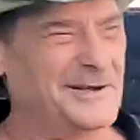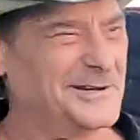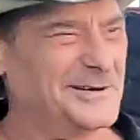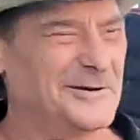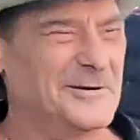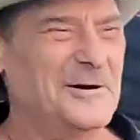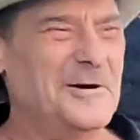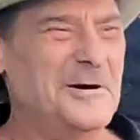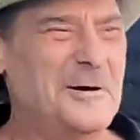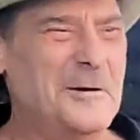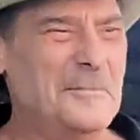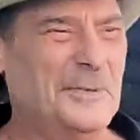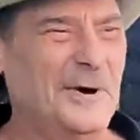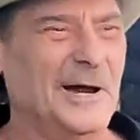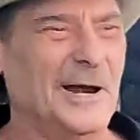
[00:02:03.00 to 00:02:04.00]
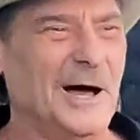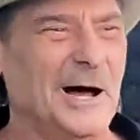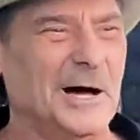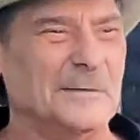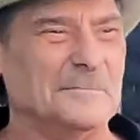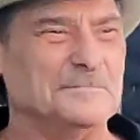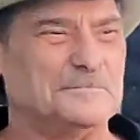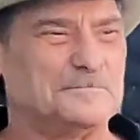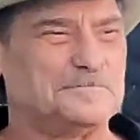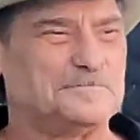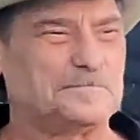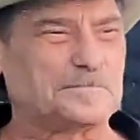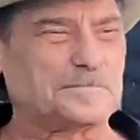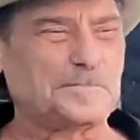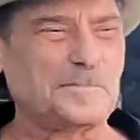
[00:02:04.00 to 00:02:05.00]
Yeah,
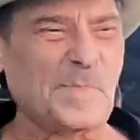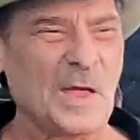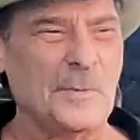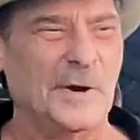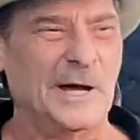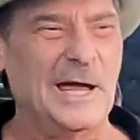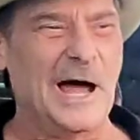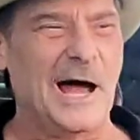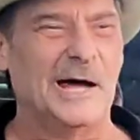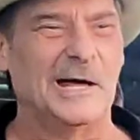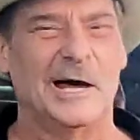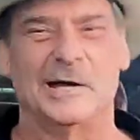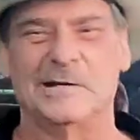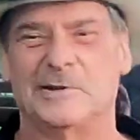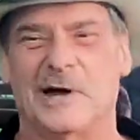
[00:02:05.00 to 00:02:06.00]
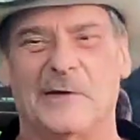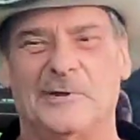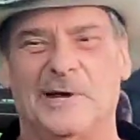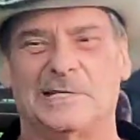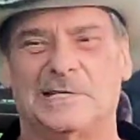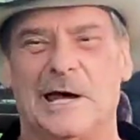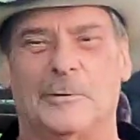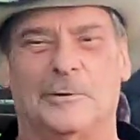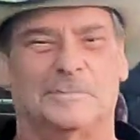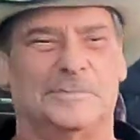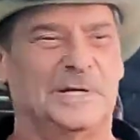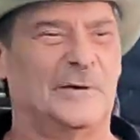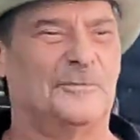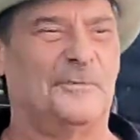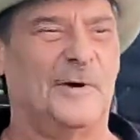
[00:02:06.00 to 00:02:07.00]
But yeah, I think that would
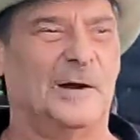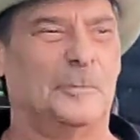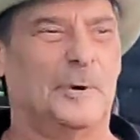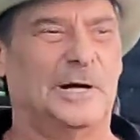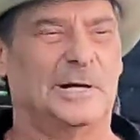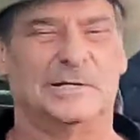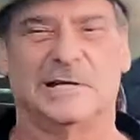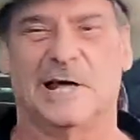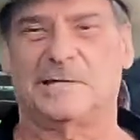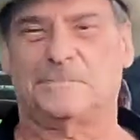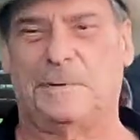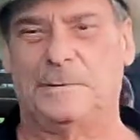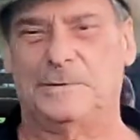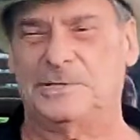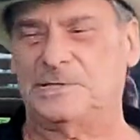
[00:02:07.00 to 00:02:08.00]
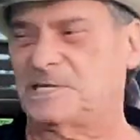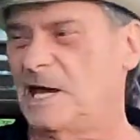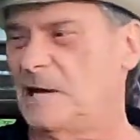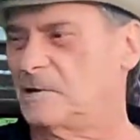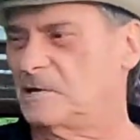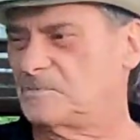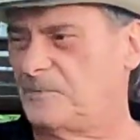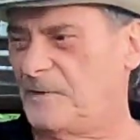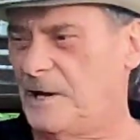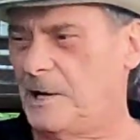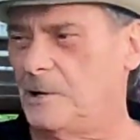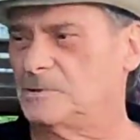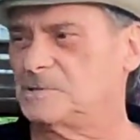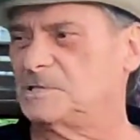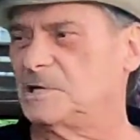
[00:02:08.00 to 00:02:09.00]
be a fun way to, like people used to have the
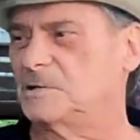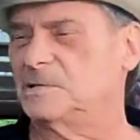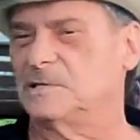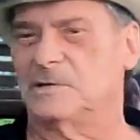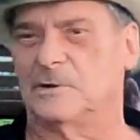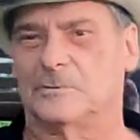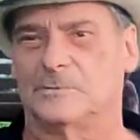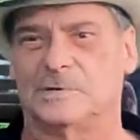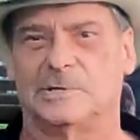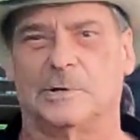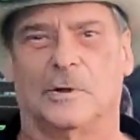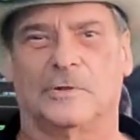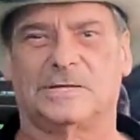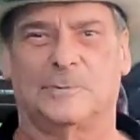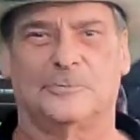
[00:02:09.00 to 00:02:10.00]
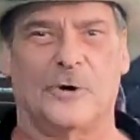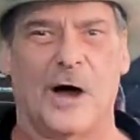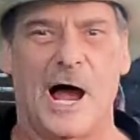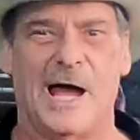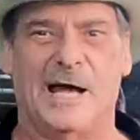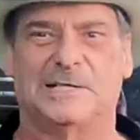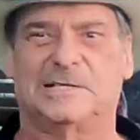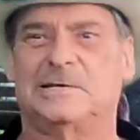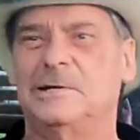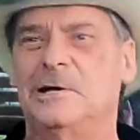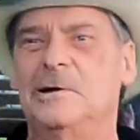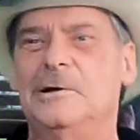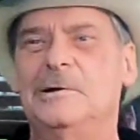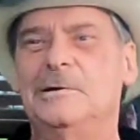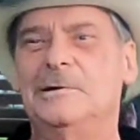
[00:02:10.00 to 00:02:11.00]
fairs, some rides,
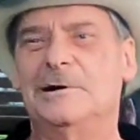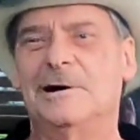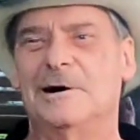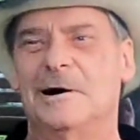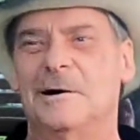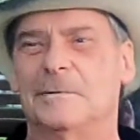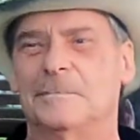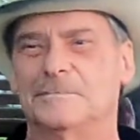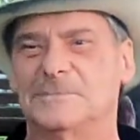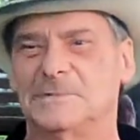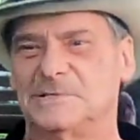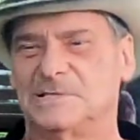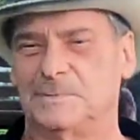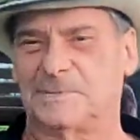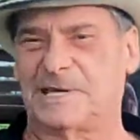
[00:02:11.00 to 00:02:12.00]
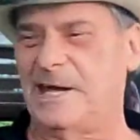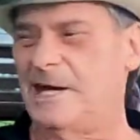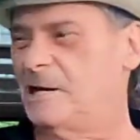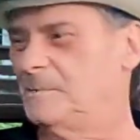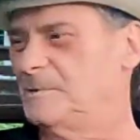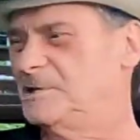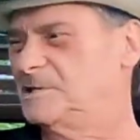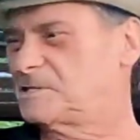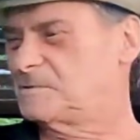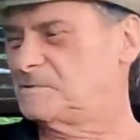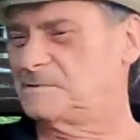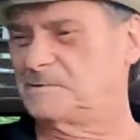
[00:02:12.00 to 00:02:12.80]
some cannabis.